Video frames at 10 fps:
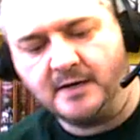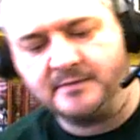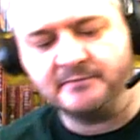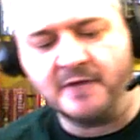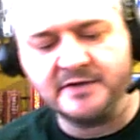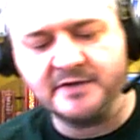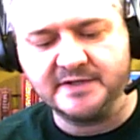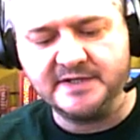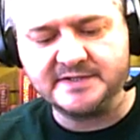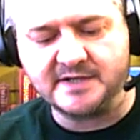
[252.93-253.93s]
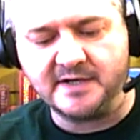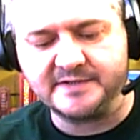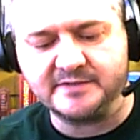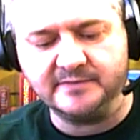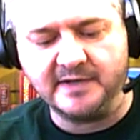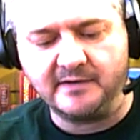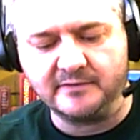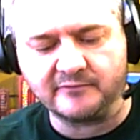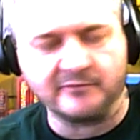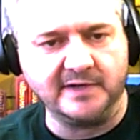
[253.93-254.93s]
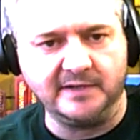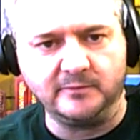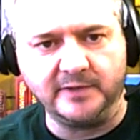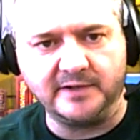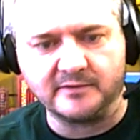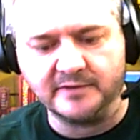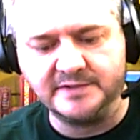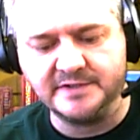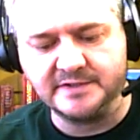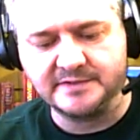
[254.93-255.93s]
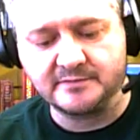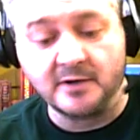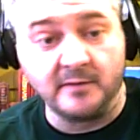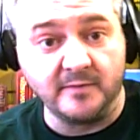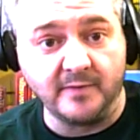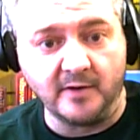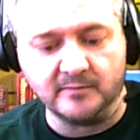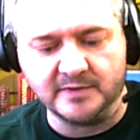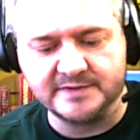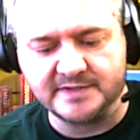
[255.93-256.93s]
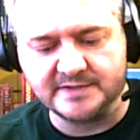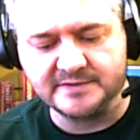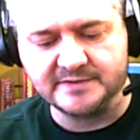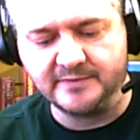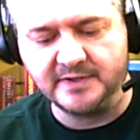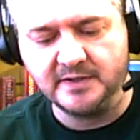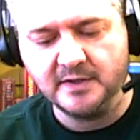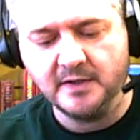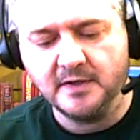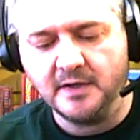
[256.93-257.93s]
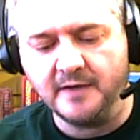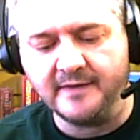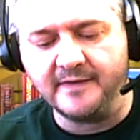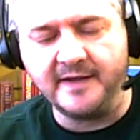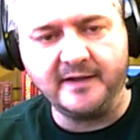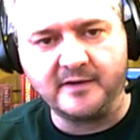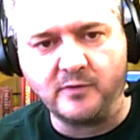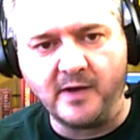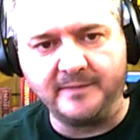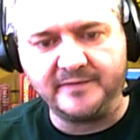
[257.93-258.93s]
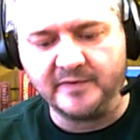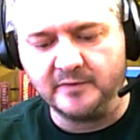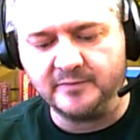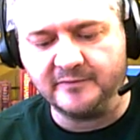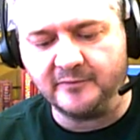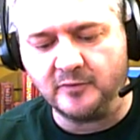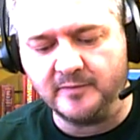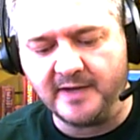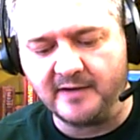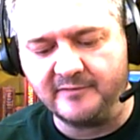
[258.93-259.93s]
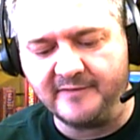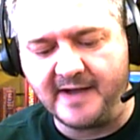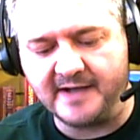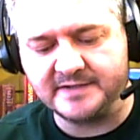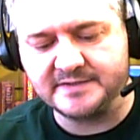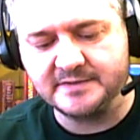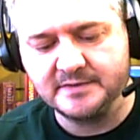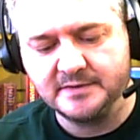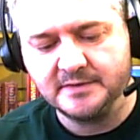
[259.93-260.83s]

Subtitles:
So most of these guys come down as really weak creatures. Can't be bottomless, that's something. And then they equip to perform their effects.